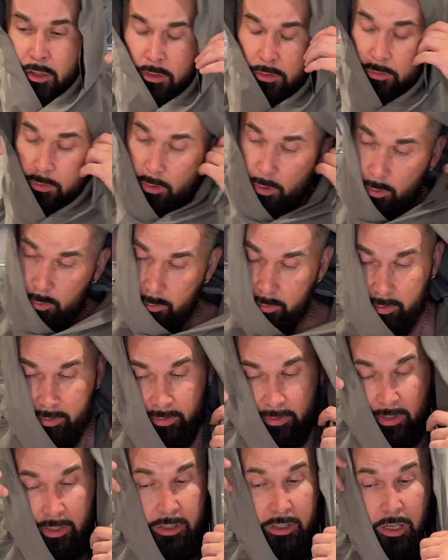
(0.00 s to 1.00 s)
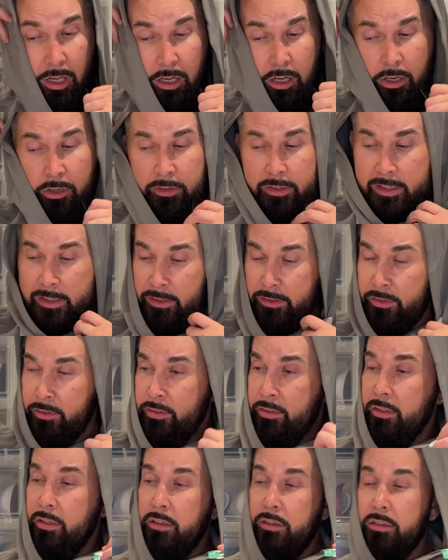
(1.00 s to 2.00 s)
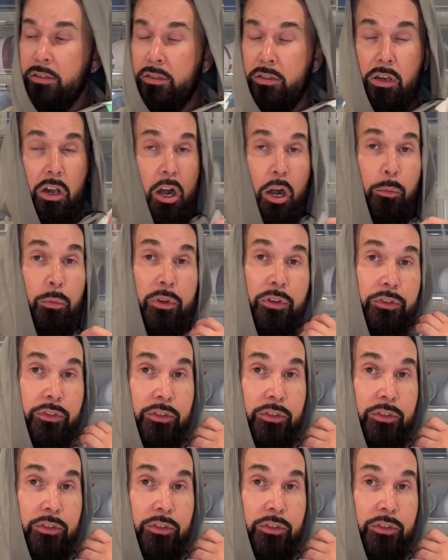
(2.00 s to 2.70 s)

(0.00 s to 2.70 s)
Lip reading: So the color is carbon